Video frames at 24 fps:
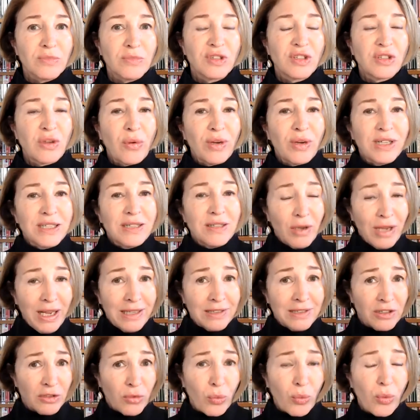So
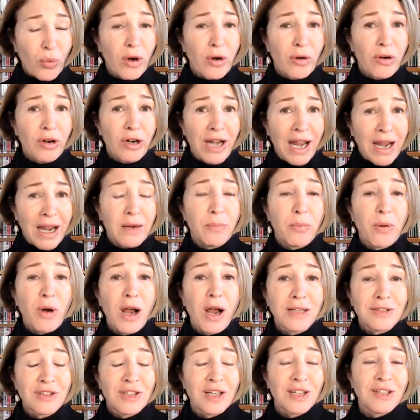it's a word and a
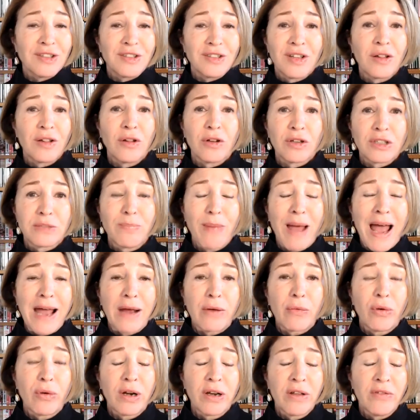process that looks
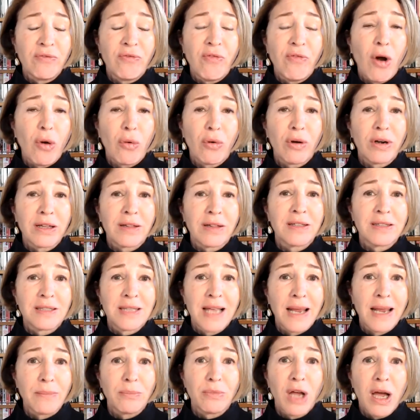backward and forward at the
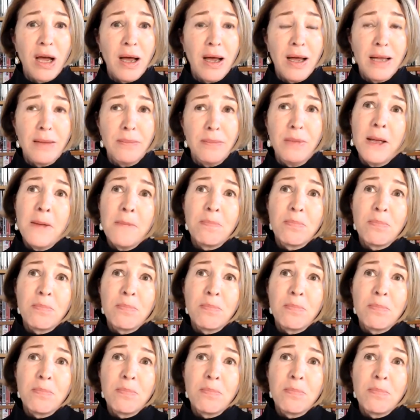same time.